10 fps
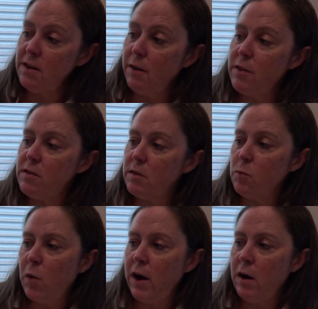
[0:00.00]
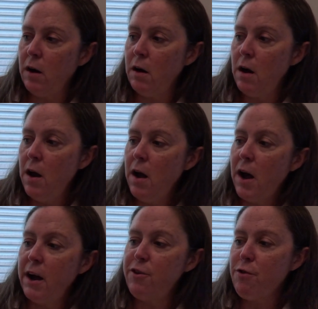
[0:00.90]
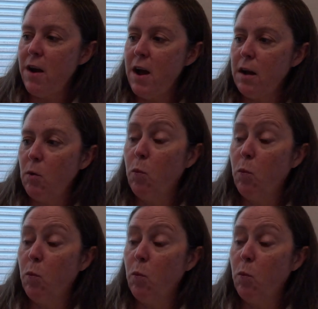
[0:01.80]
Now this is where I track